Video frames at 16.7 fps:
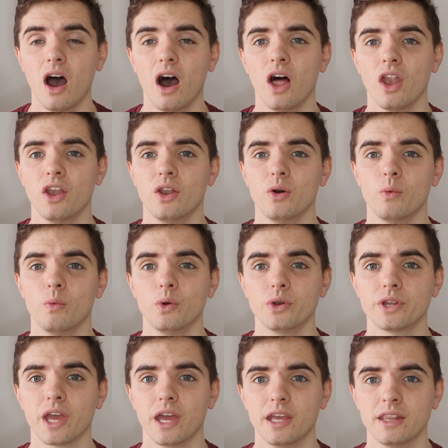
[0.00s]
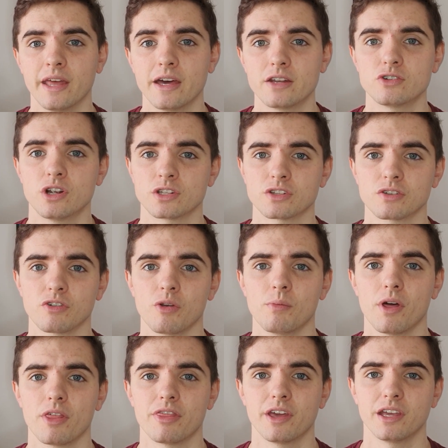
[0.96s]
under Woodgate in that dressing
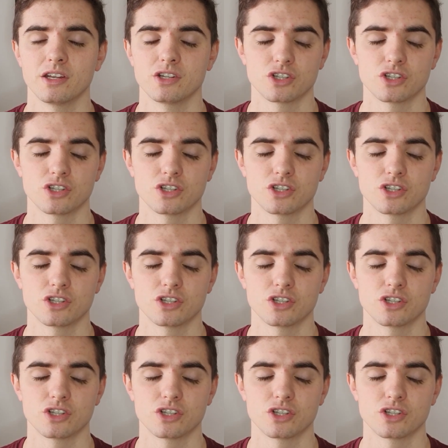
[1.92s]
room, I think,